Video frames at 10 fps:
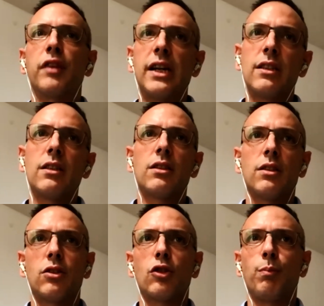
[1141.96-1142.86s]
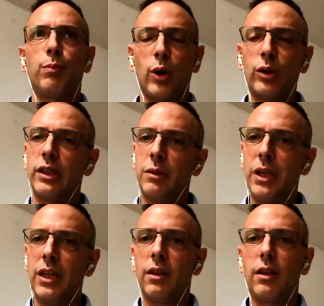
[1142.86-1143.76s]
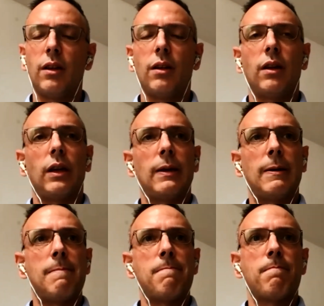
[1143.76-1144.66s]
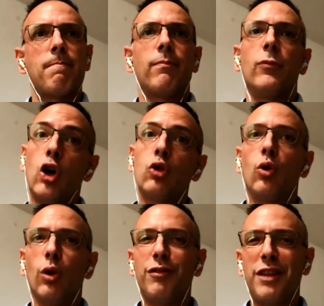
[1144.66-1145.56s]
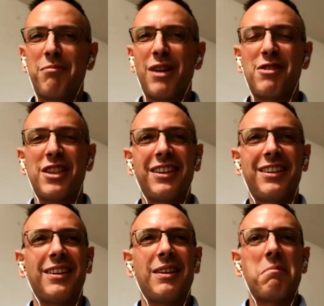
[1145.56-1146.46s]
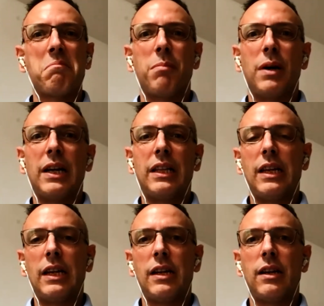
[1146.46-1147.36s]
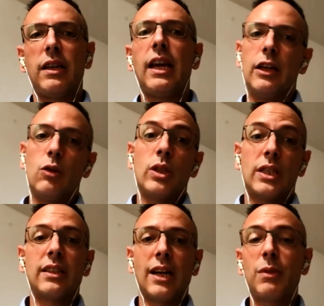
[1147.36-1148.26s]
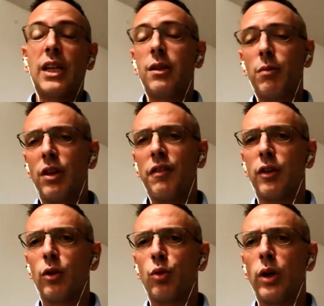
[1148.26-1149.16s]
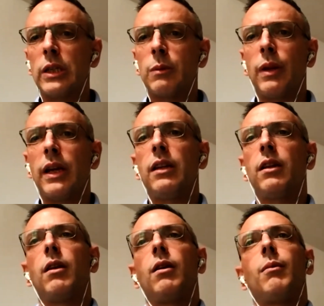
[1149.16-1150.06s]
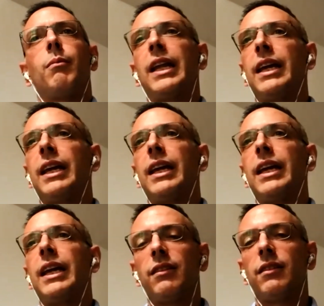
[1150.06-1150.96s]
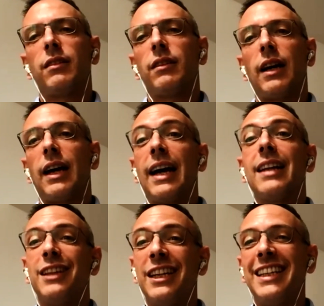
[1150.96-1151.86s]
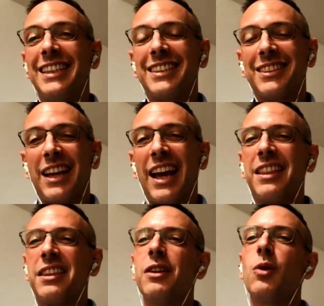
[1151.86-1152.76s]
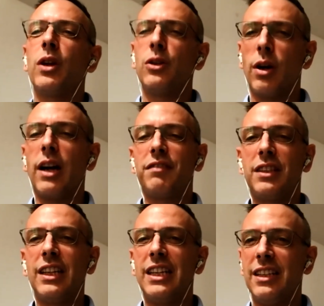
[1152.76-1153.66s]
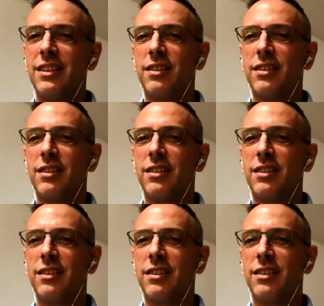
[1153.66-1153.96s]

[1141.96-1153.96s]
friends supported me, not all of them, I would say, but it was sometimes a little bit difficult to explain. But again, I had the need. I think when you have the need,